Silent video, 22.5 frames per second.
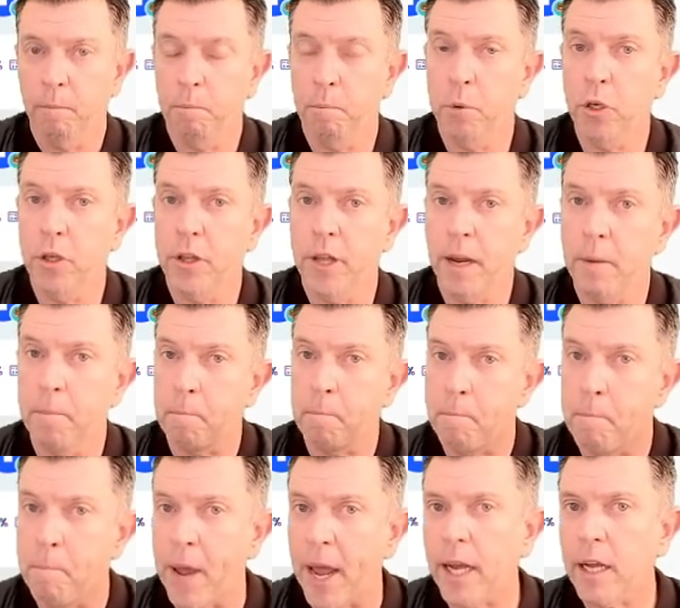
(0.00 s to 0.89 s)
put
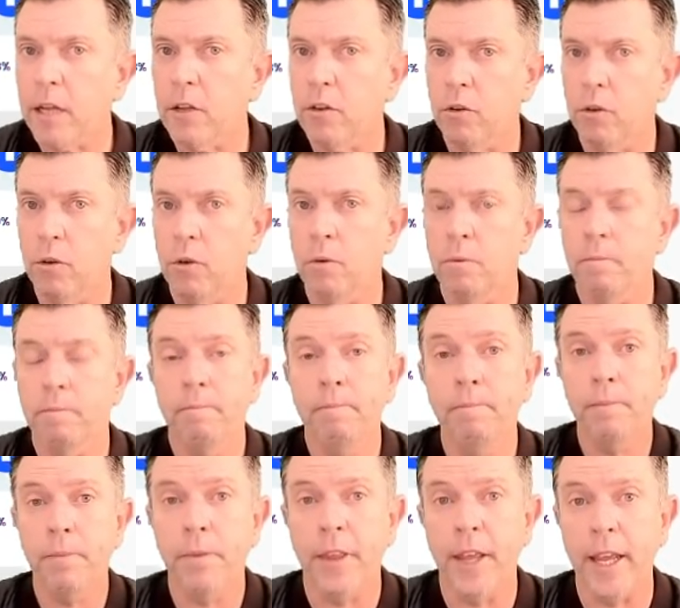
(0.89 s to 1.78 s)
that back to
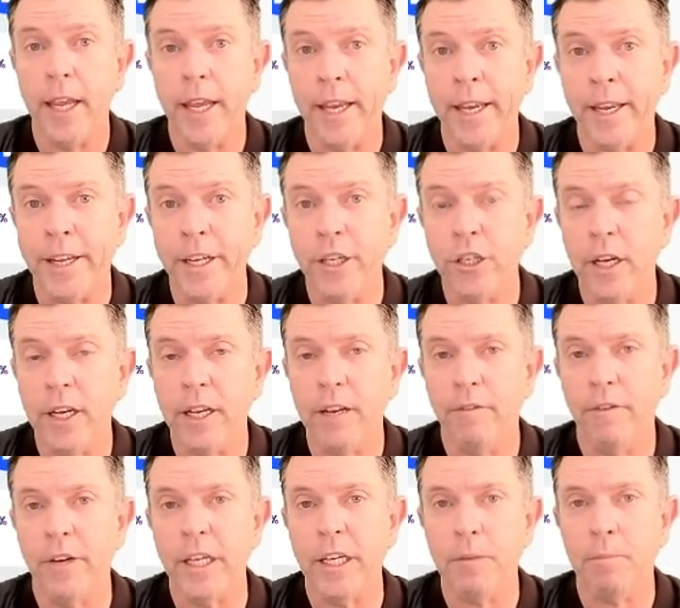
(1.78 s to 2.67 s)
the initial
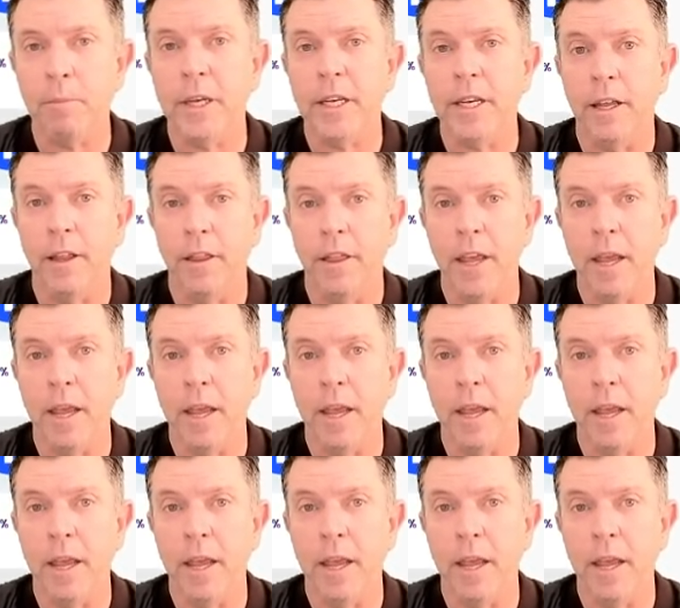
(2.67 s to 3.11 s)
investment,